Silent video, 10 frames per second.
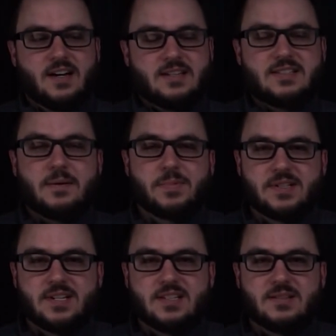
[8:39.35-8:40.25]
separate
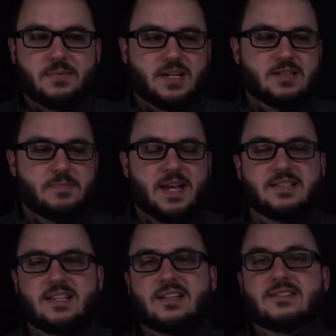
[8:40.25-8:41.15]
disk, but expands
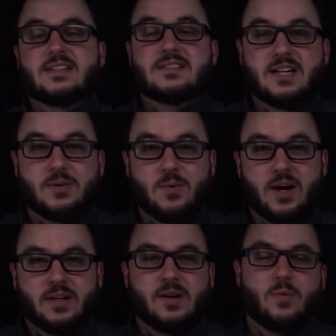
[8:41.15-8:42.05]
the existing
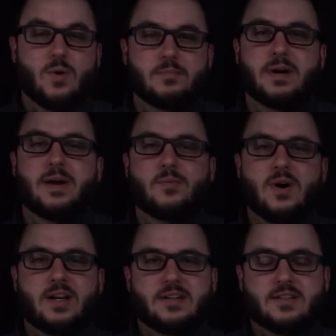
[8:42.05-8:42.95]
one by
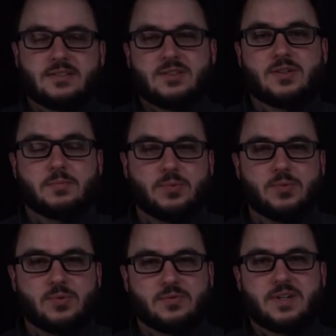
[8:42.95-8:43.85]
one till your
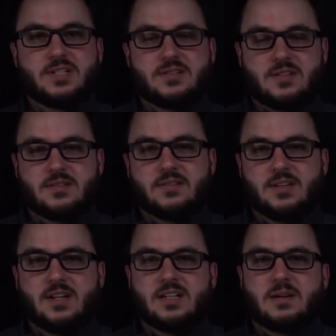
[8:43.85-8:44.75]
pool reaches a
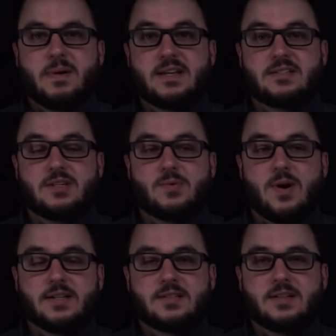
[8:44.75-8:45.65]
capacity you
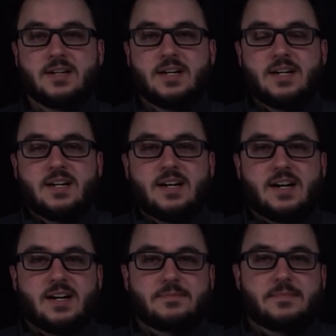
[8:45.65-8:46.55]
want.
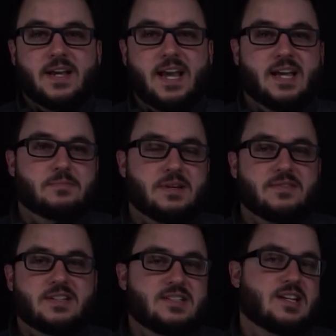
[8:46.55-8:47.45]
And
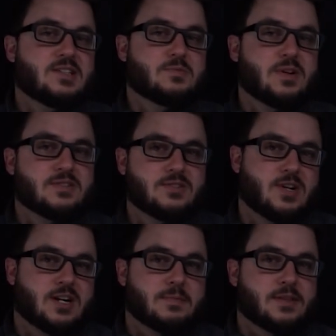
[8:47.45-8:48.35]
PVCs, we'll also
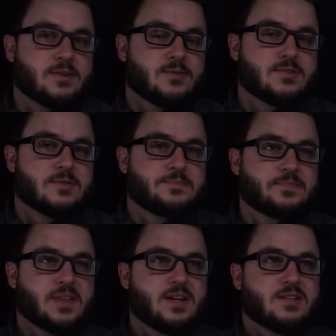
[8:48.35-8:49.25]
talk about those.
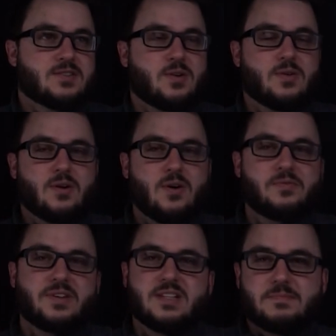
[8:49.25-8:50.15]
So
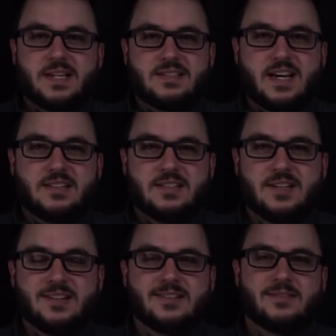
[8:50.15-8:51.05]
hopefully this made sense